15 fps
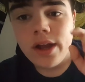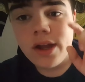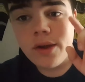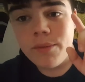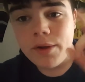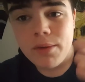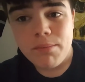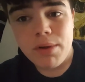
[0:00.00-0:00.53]

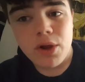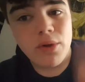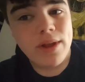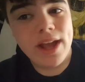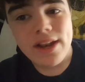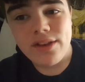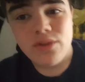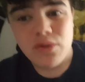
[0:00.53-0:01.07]
uh, we got
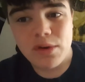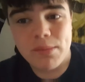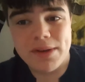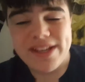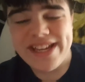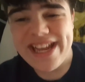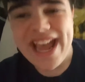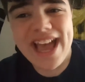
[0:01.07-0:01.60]
Pokkén
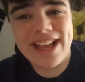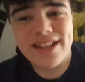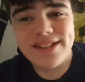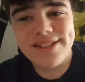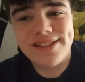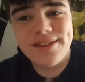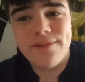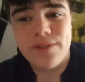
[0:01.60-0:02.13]
Tournament
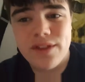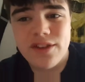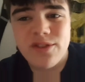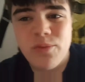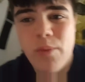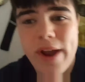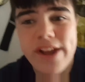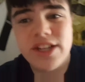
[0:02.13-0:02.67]
DX for the
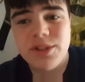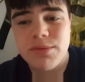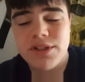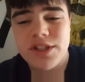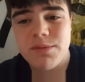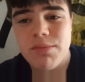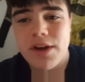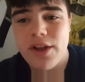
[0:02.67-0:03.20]
Switch,
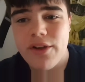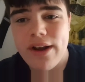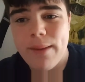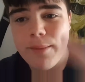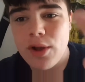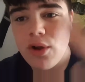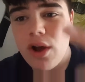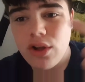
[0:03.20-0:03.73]
which is pretty good.
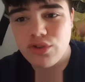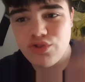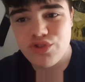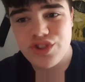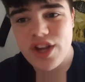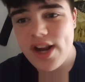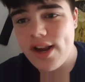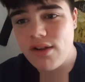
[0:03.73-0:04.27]
And we got
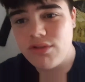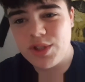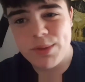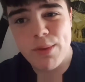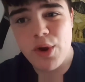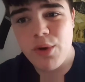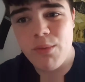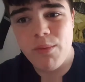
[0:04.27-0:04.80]
Ultra Sun and
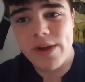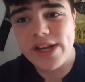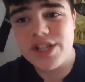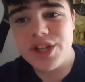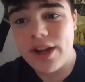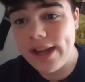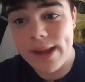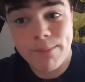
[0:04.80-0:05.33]
Ultra Moon,
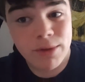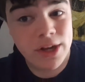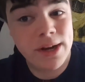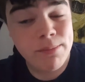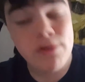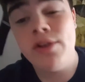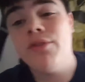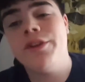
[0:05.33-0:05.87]
which I am going
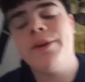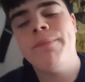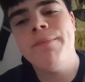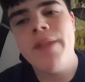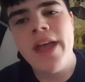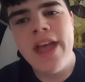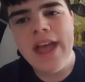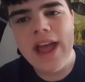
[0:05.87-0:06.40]
to pre order.
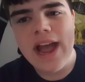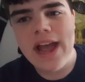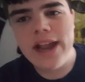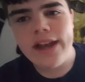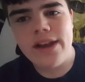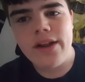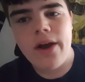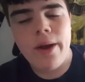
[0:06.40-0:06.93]

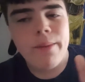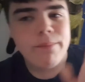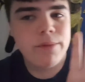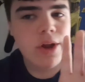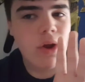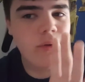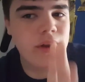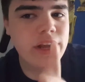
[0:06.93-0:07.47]
And I'm
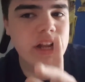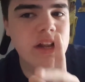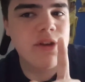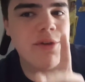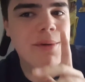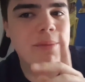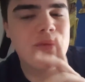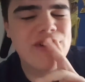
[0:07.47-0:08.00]
only going to
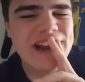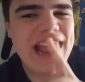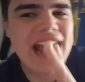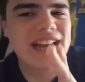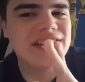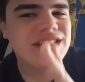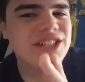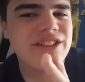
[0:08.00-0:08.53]
do a
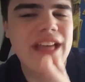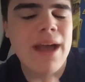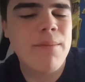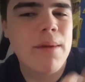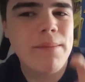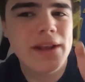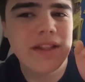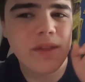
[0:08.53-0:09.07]
reaction to that
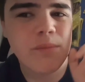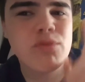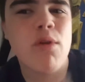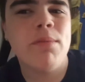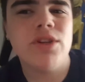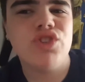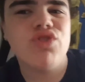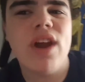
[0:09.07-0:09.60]
when we get the
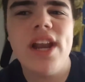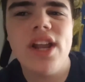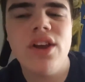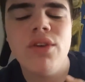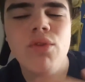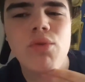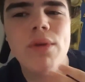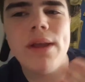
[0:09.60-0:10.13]
proper
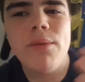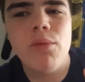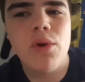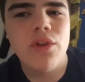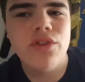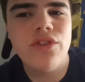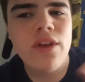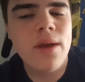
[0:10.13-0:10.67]
trailer. All it
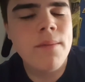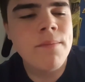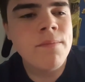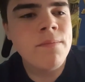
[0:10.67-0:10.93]
was